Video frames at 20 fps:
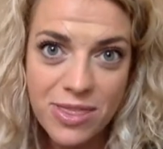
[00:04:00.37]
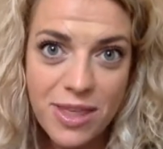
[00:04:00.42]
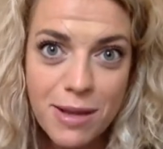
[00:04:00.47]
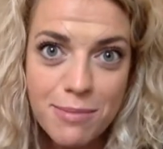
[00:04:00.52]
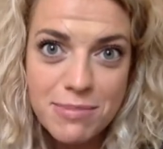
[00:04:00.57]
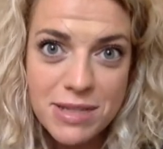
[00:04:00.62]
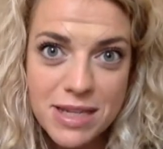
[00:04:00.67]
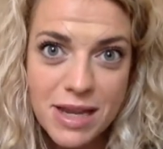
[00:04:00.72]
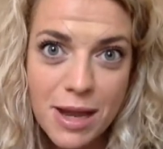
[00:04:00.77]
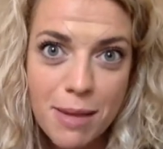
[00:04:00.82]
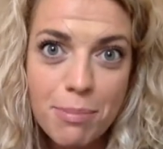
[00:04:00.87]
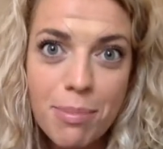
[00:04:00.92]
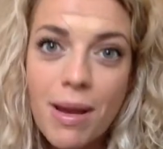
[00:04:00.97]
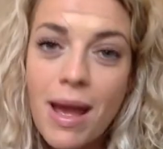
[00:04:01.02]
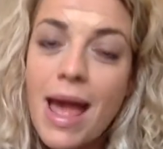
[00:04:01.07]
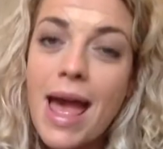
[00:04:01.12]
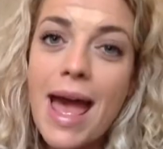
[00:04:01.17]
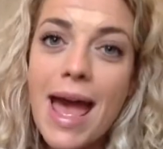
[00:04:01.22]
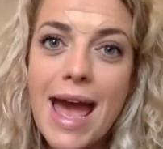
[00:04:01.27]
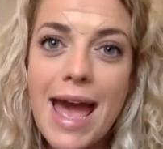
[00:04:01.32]
thumbs up
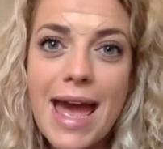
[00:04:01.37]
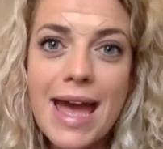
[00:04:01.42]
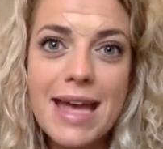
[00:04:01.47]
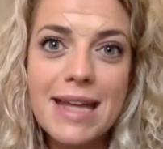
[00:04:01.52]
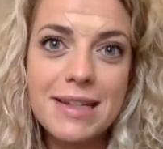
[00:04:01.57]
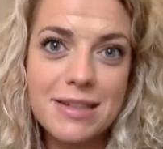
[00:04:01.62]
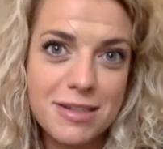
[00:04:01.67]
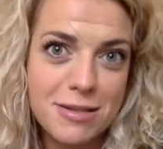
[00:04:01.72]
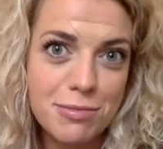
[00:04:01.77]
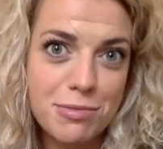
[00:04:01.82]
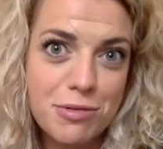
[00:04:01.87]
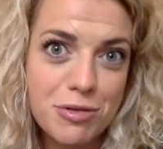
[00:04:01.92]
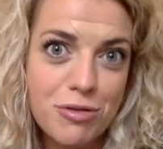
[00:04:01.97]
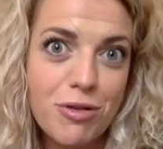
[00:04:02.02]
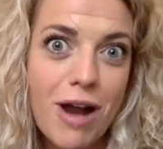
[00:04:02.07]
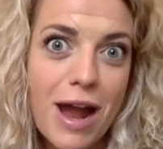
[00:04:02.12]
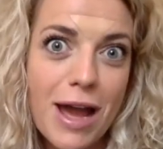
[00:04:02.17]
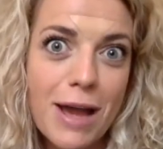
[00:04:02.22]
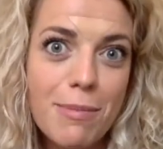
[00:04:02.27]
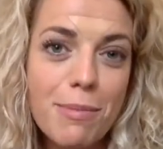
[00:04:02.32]
and
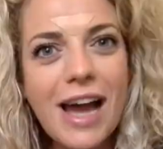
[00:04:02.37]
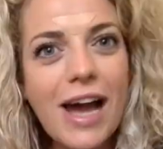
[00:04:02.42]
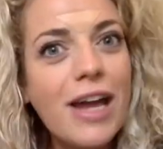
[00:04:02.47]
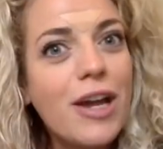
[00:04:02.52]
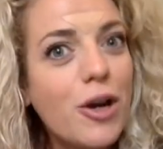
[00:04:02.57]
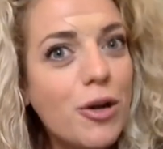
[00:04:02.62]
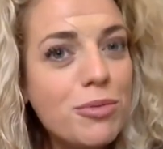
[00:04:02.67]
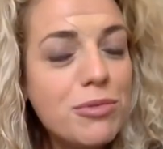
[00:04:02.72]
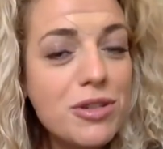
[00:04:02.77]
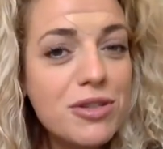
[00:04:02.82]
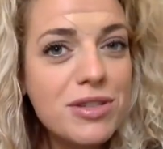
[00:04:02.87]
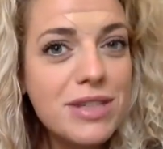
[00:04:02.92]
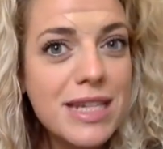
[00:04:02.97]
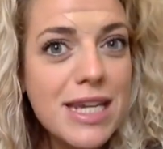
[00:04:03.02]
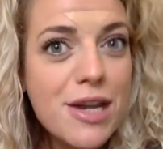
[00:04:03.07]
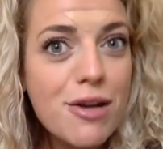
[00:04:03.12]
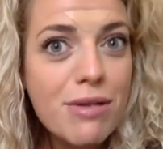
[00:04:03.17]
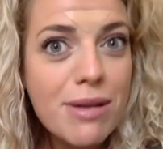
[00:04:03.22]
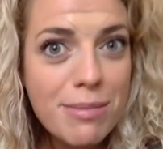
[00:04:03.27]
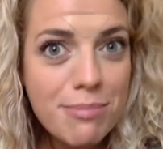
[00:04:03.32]
subscribe. I hope to see
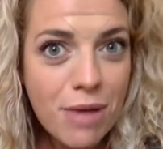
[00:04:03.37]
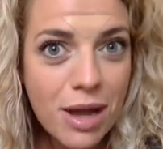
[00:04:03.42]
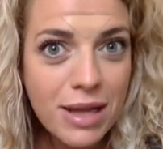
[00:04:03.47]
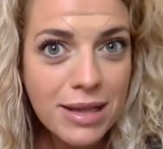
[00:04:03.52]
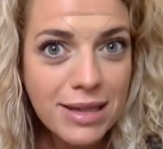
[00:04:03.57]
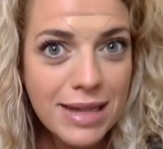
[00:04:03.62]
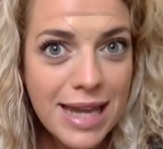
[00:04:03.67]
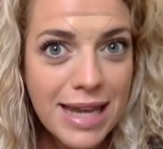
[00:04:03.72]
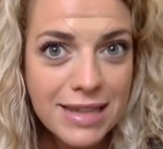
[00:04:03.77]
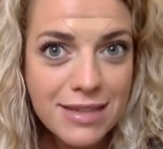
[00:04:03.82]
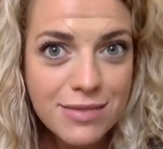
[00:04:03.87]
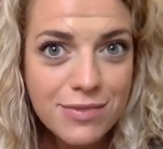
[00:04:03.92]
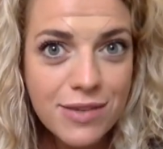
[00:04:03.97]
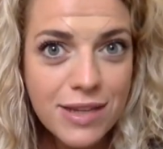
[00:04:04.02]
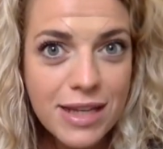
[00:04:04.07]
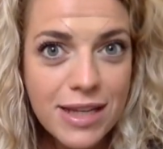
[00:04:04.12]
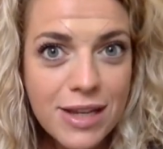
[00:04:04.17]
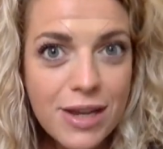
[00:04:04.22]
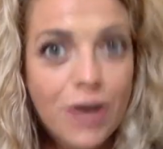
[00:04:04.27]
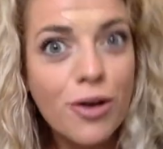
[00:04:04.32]
you in my next
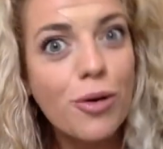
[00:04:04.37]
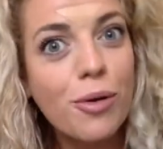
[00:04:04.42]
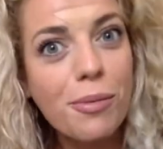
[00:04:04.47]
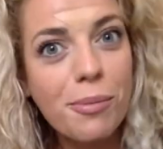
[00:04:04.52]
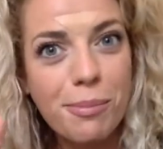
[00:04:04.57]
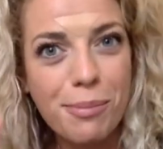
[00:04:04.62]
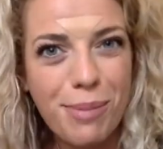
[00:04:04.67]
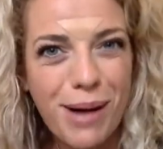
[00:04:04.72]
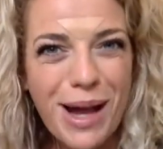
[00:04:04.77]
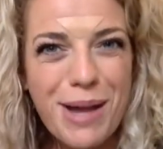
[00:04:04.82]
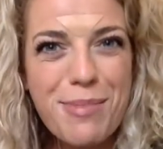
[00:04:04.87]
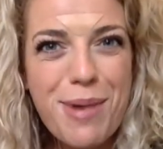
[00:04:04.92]
video. Bye